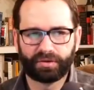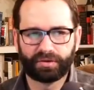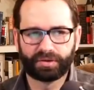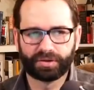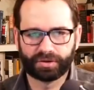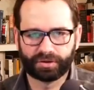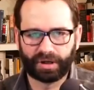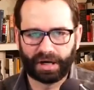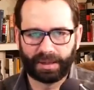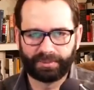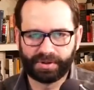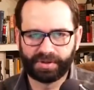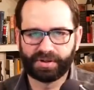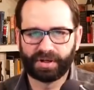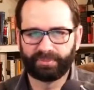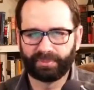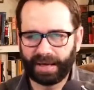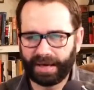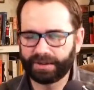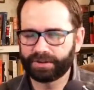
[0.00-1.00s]
describes as a
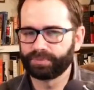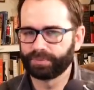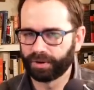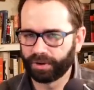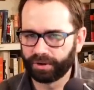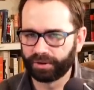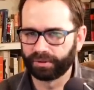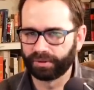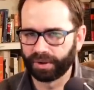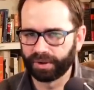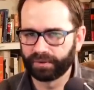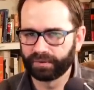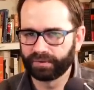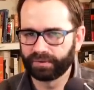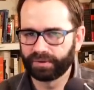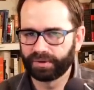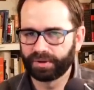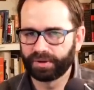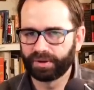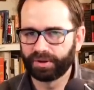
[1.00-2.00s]
mass murderer
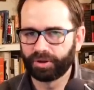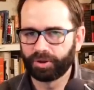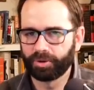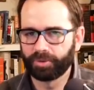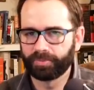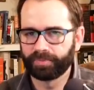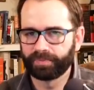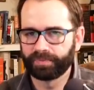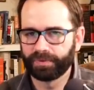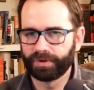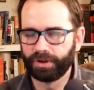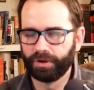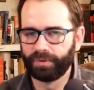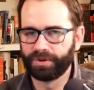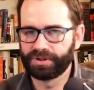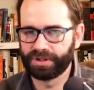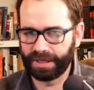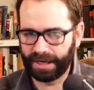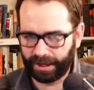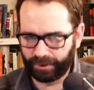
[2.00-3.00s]
who
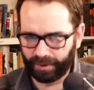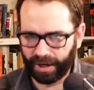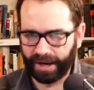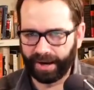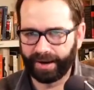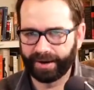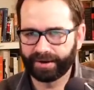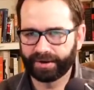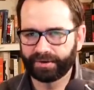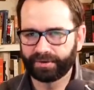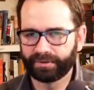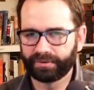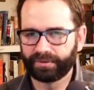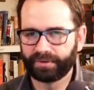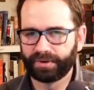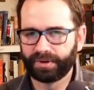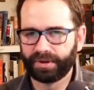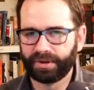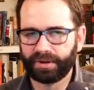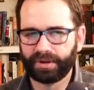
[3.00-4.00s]
was in Iraq
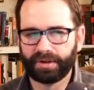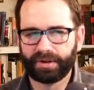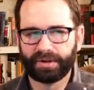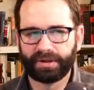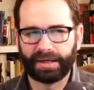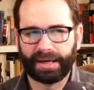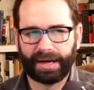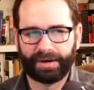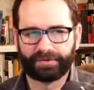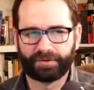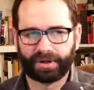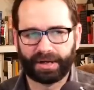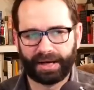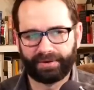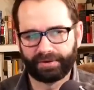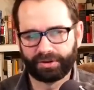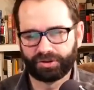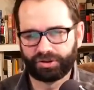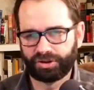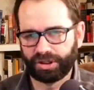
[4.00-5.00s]
after
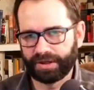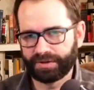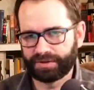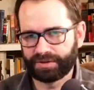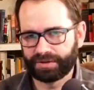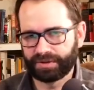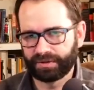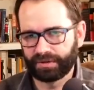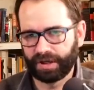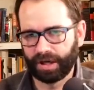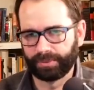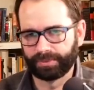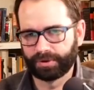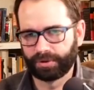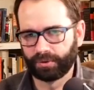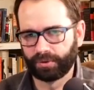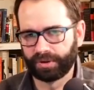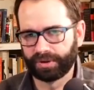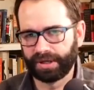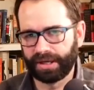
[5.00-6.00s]
having just helped
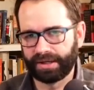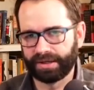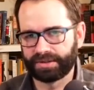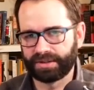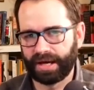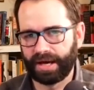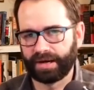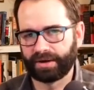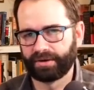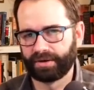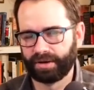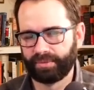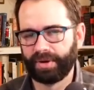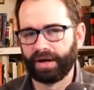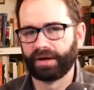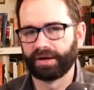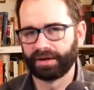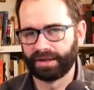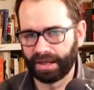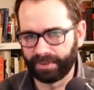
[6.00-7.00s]
coordinate attack on an
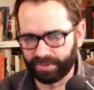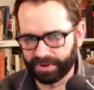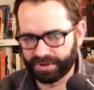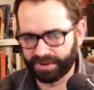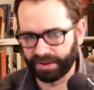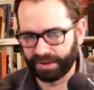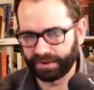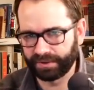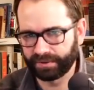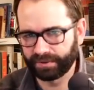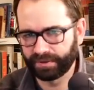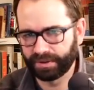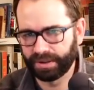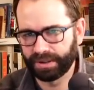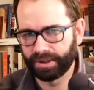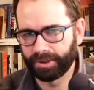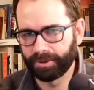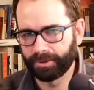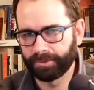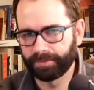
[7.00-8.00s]
American embassy.
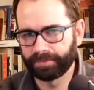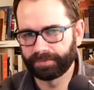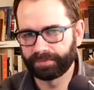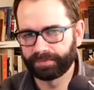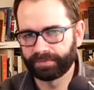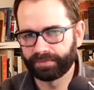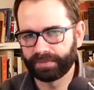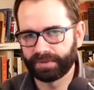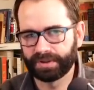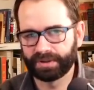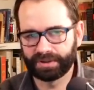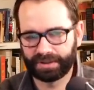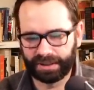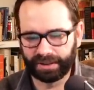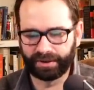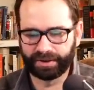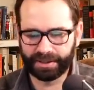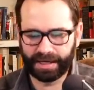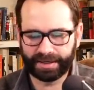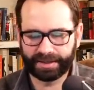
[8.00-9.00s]

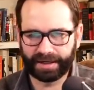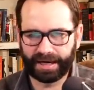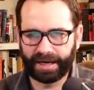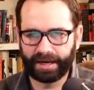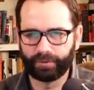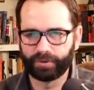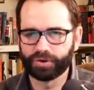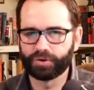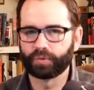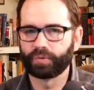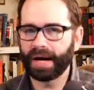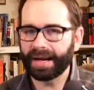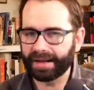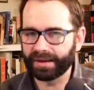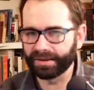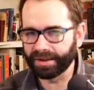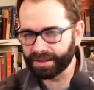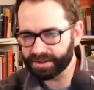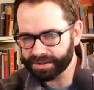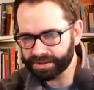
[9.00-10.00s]
Killing that guy was
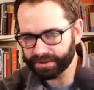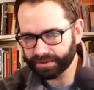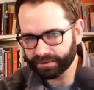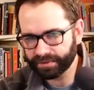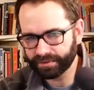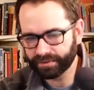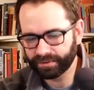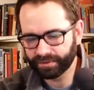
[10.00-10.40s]
reckless.